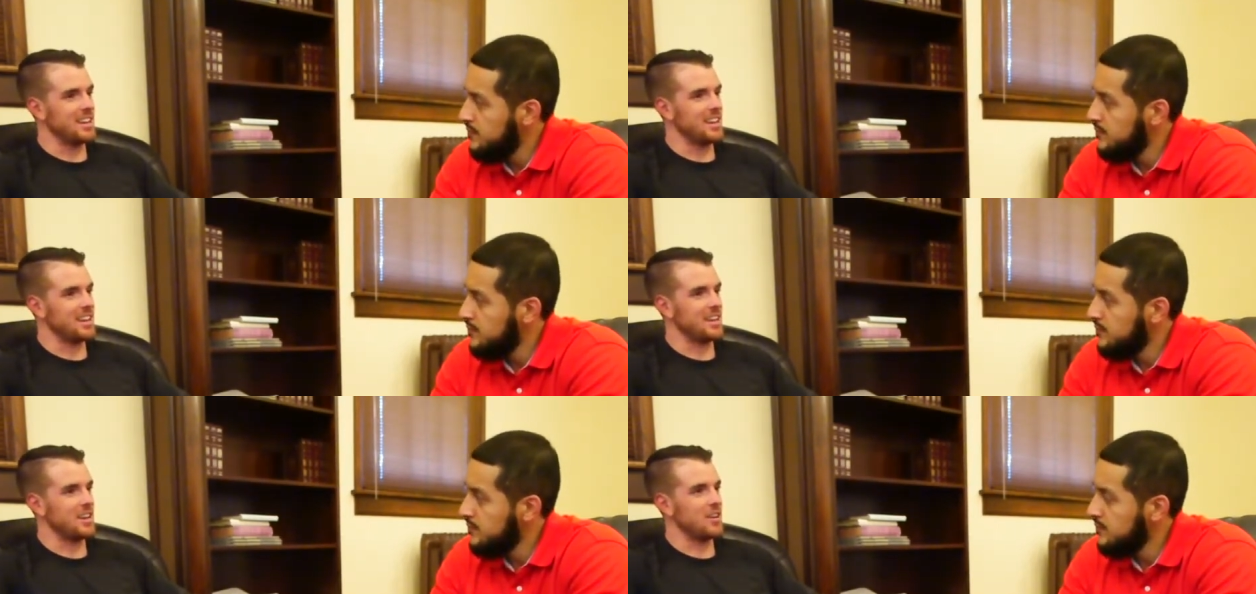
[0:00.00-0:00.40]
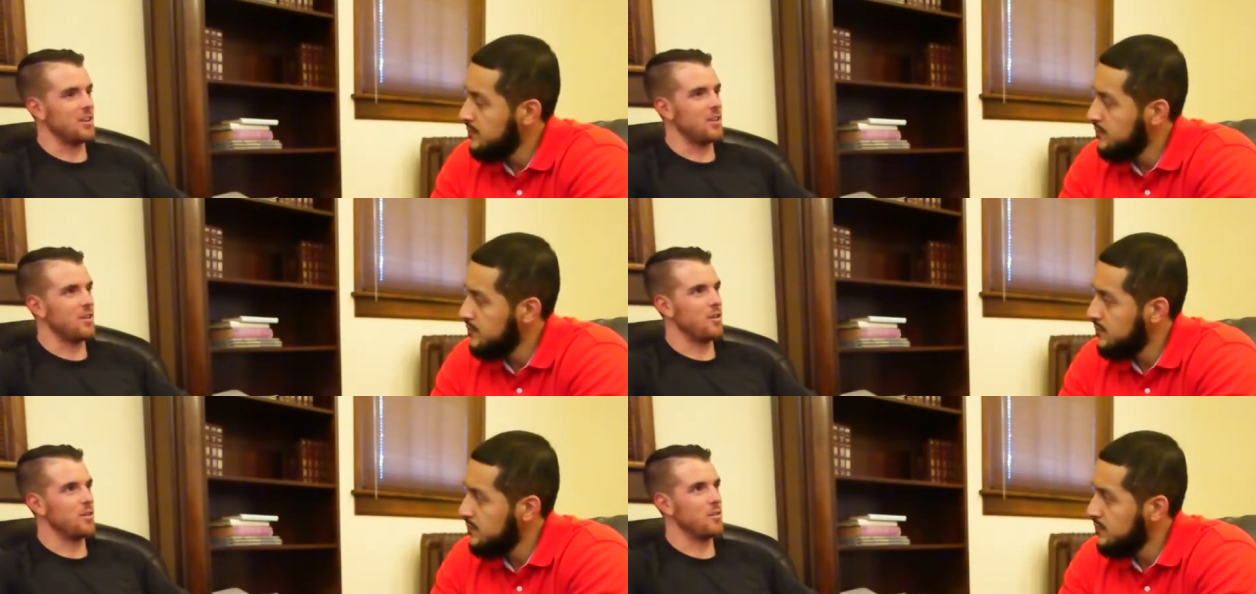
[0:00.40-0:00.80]
Speaker 1: you
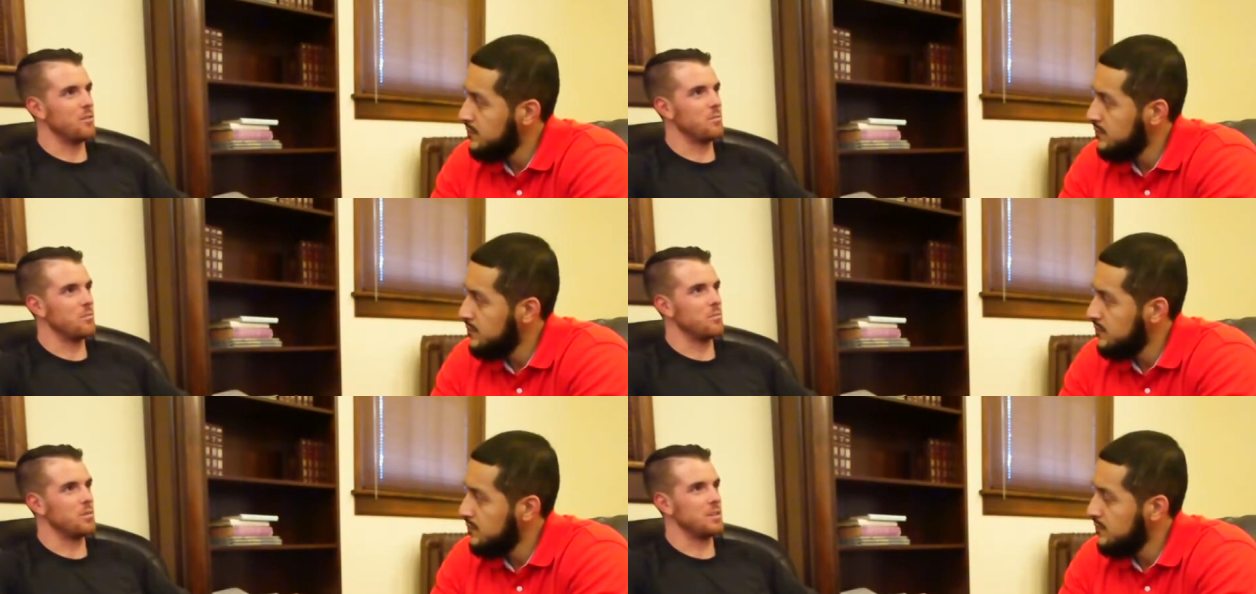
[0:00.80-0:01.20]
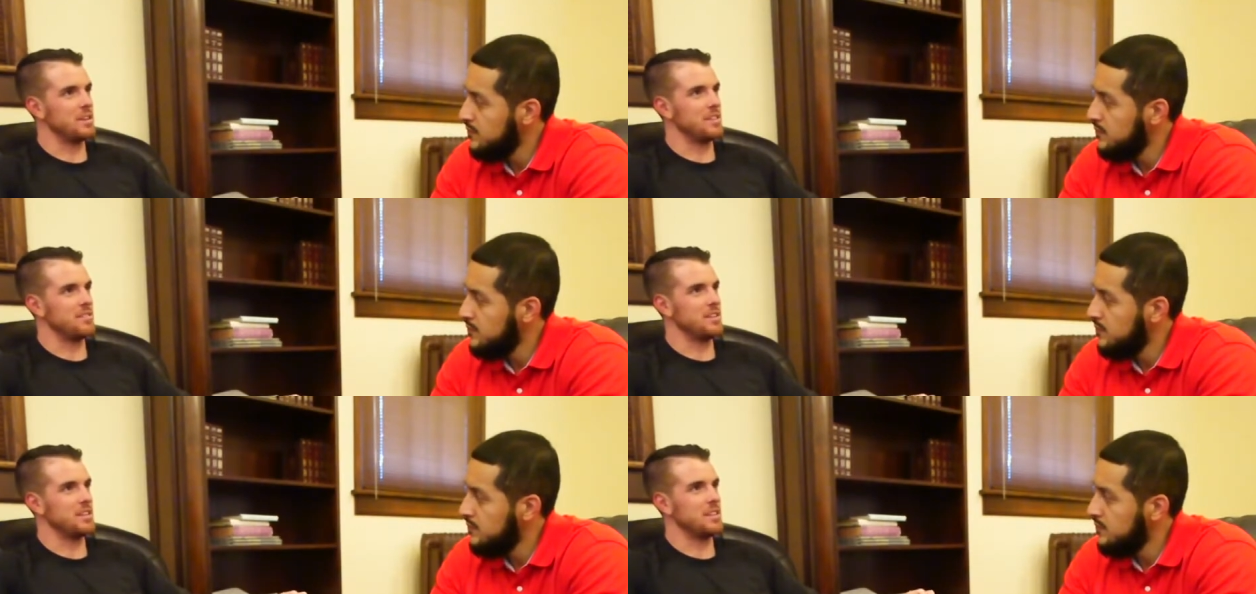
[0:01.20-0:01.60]
know,
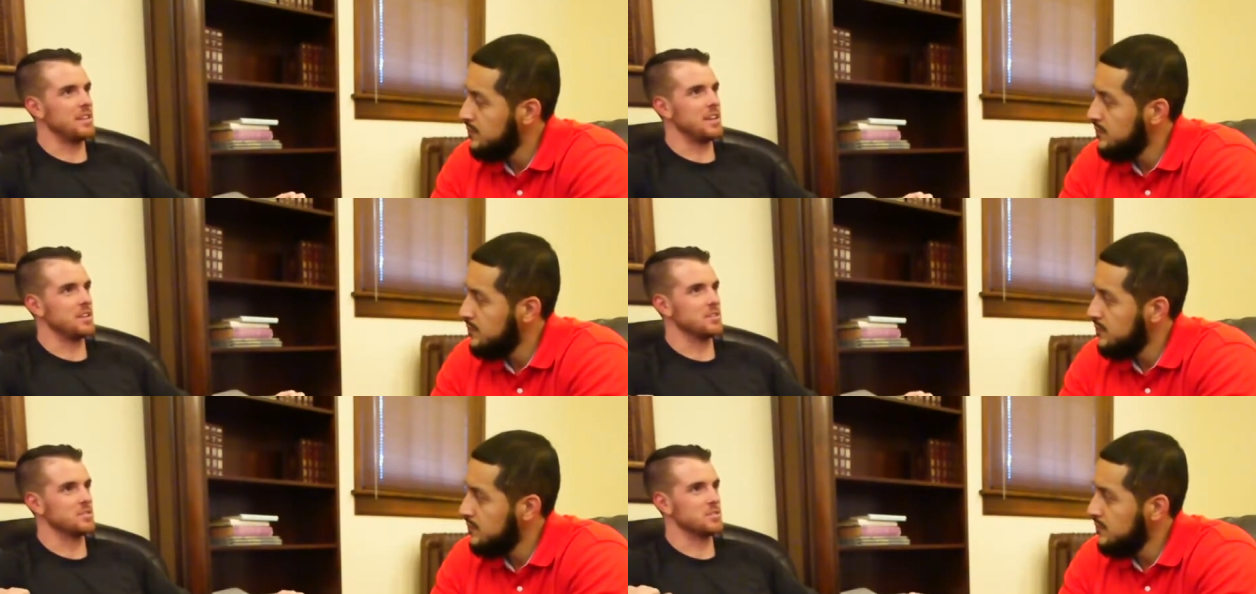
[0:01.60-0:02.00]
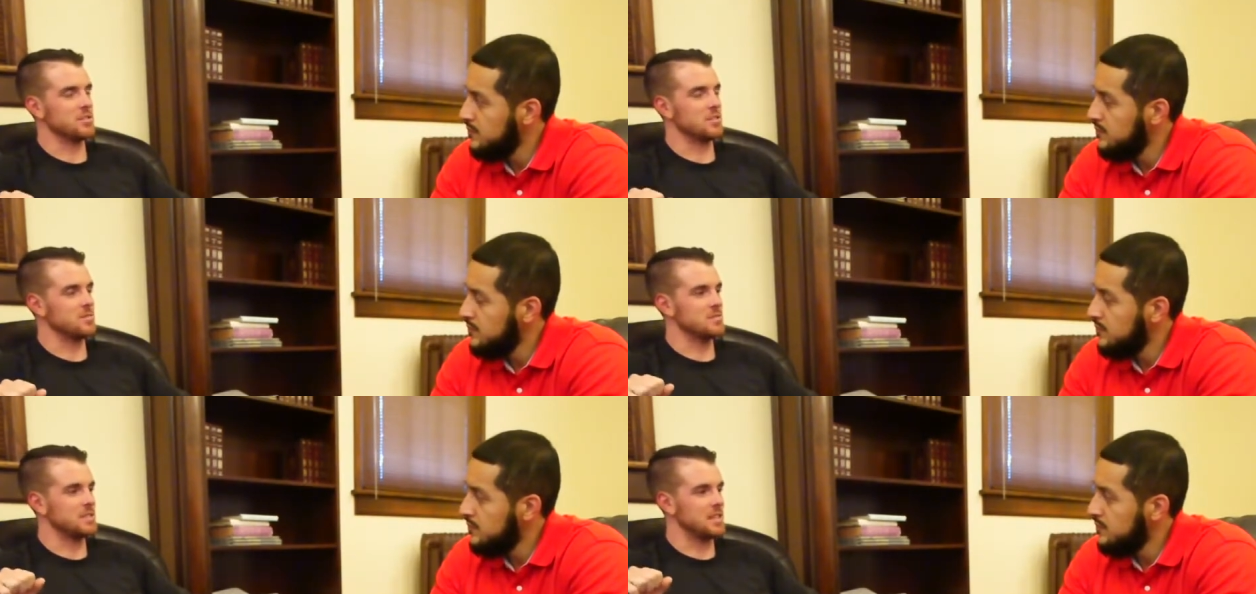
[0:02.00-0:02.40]
believing that your
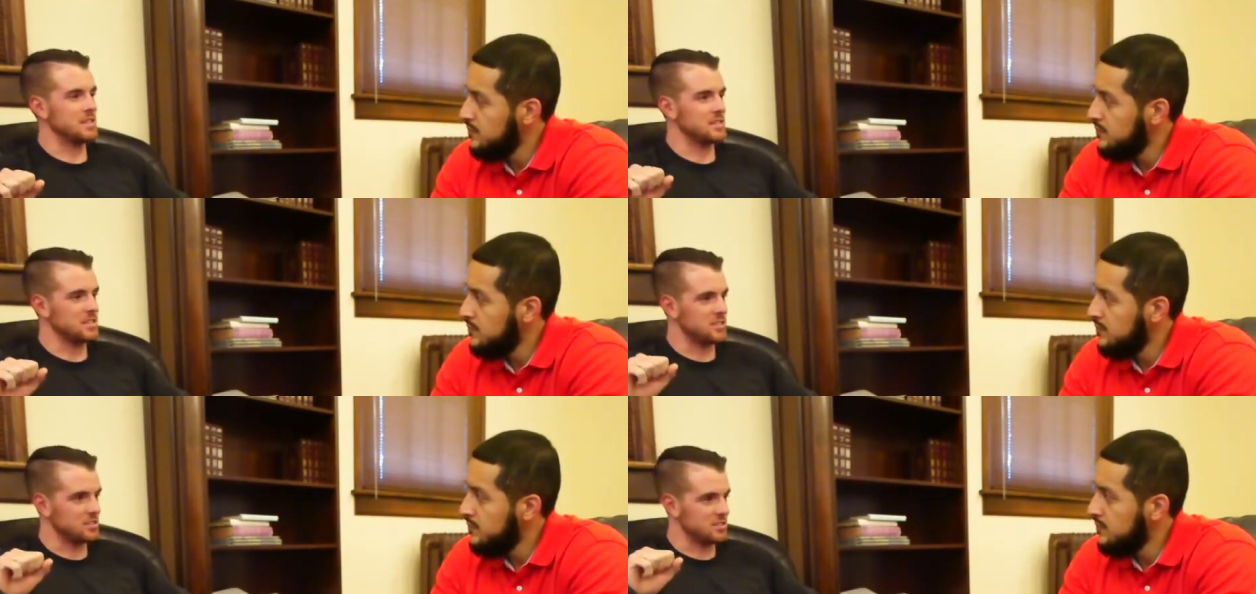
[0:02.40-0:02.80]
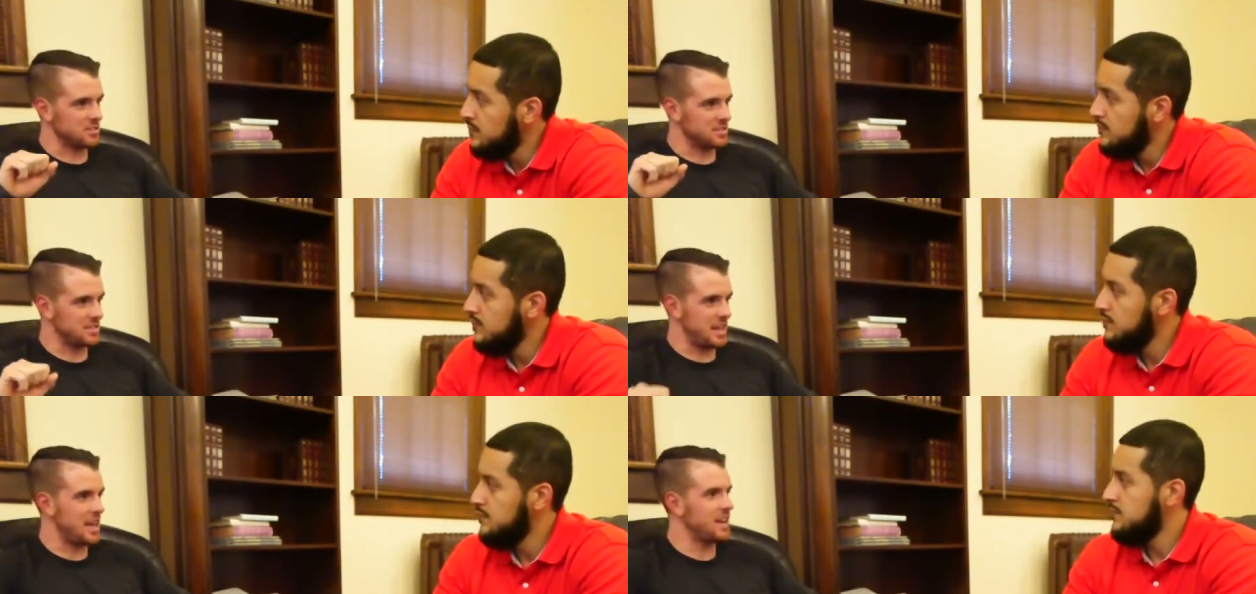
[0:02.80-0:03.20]
circumstances are
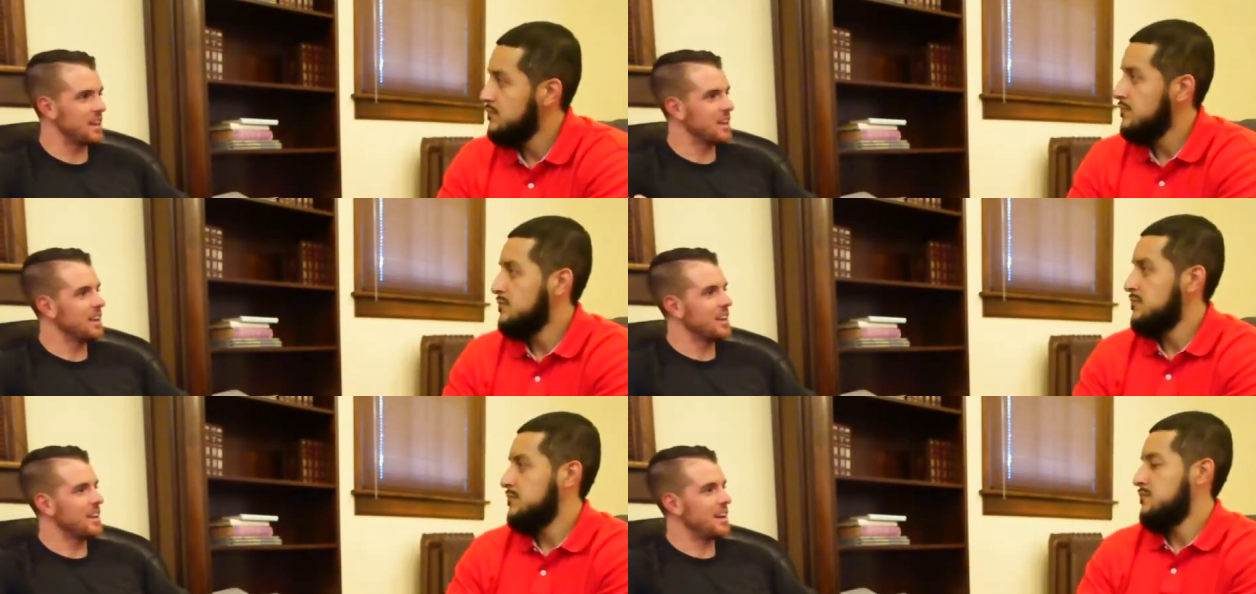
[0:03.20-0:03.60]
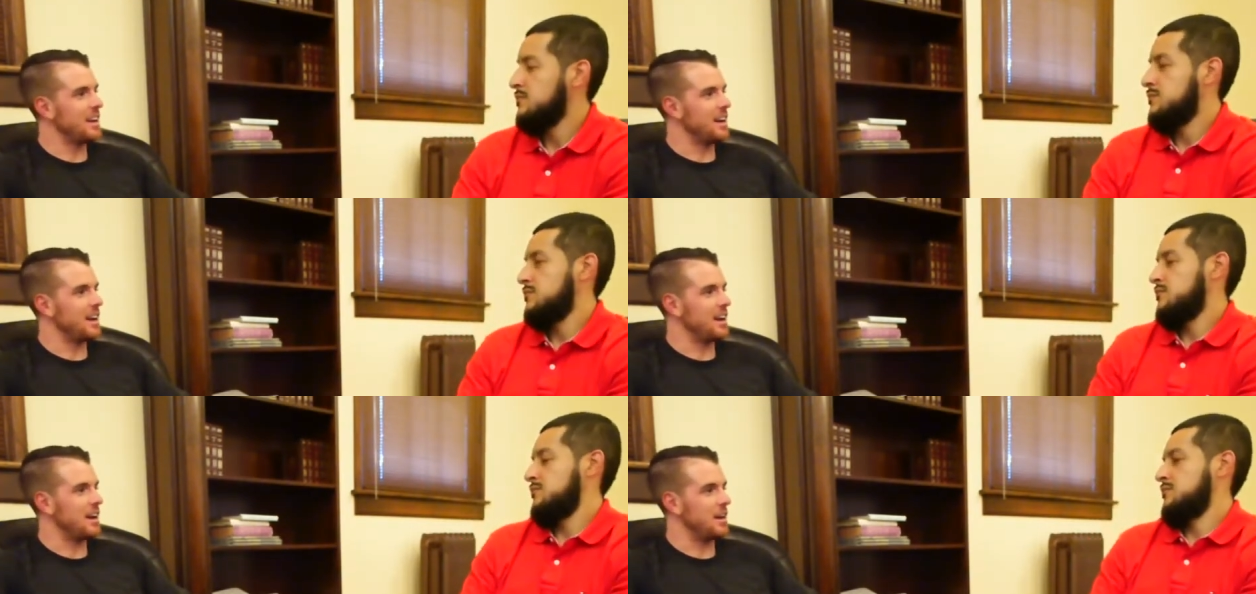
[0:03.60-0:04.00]
set.
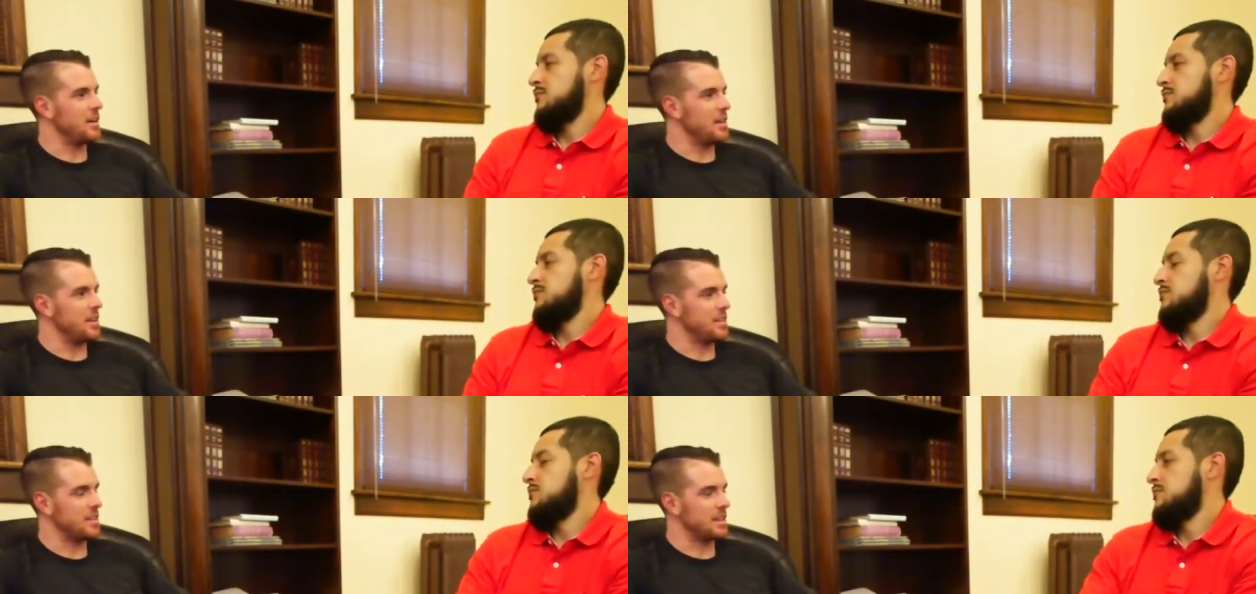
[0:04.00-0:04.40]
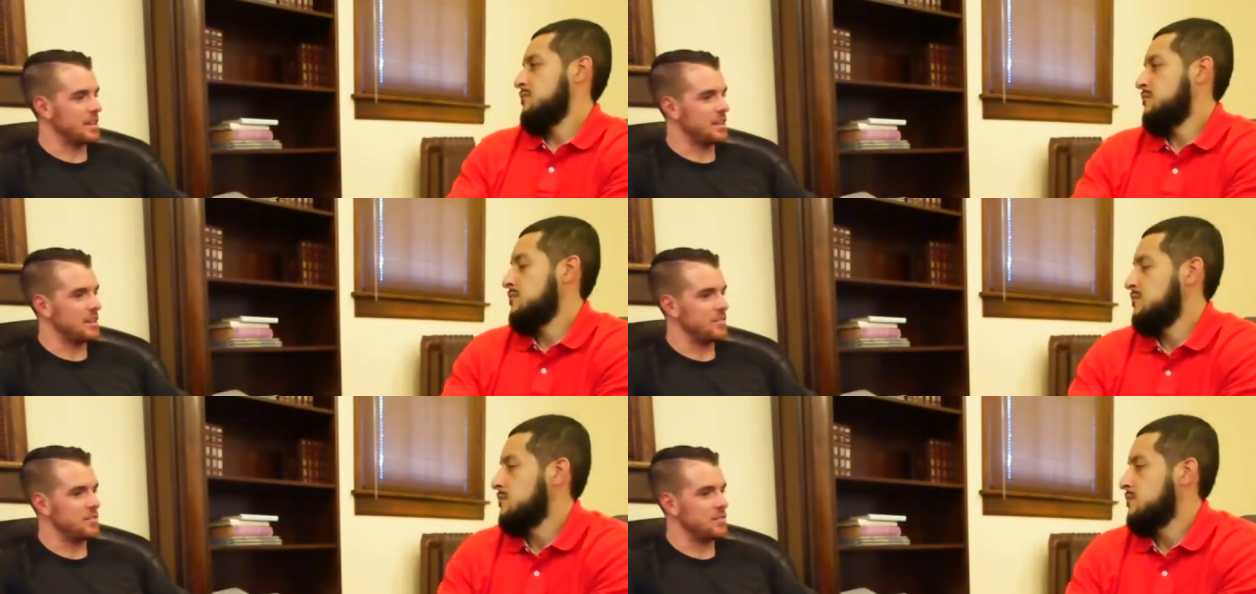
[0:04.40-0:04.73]
I think